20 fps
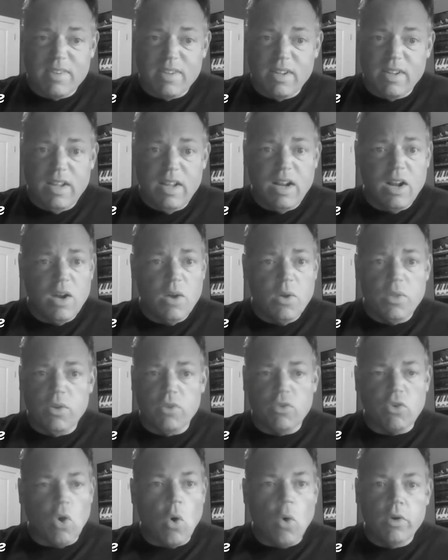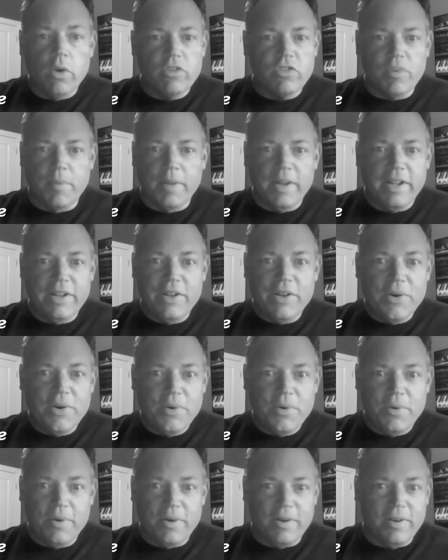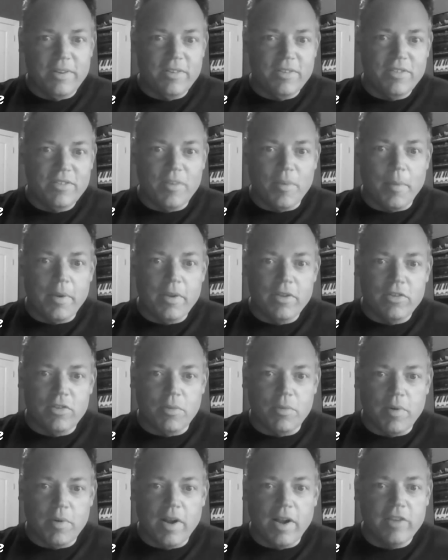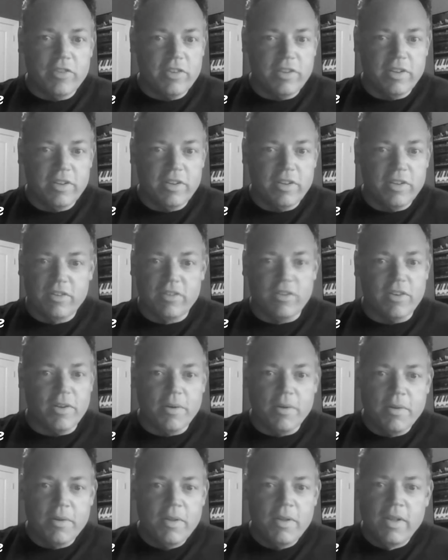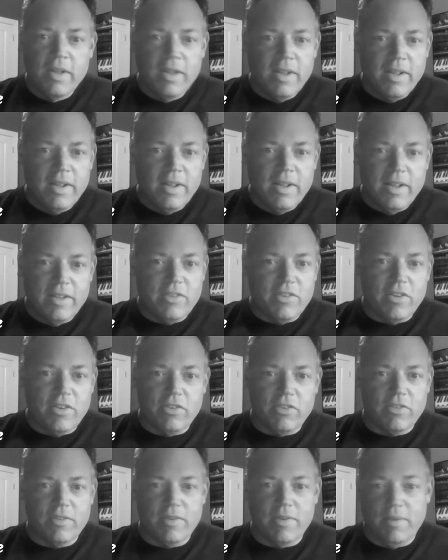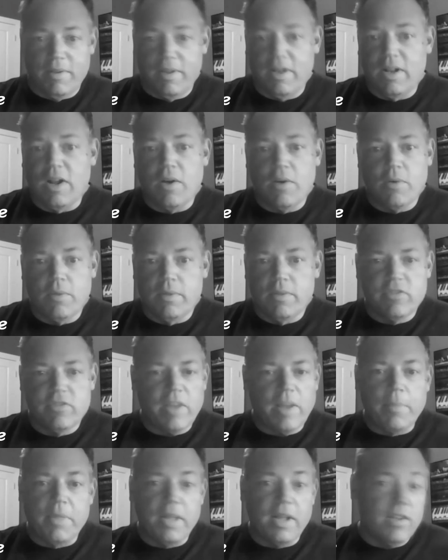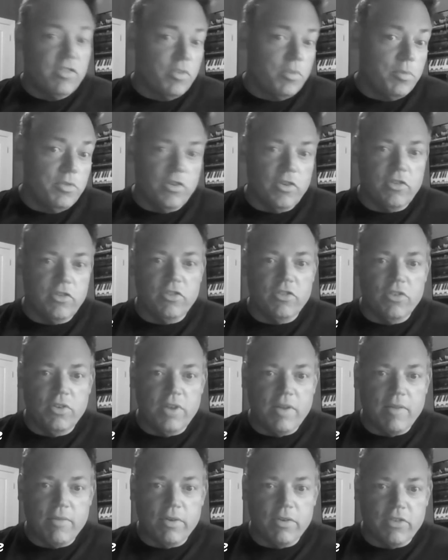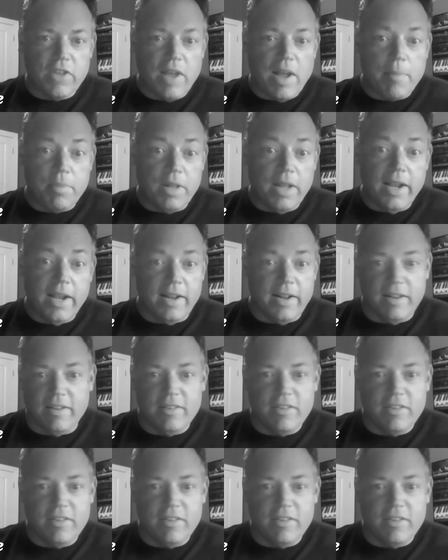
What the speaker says: There's always somebody new and somebody surprising. And so it's just, same thing as the musicians who never stop playing.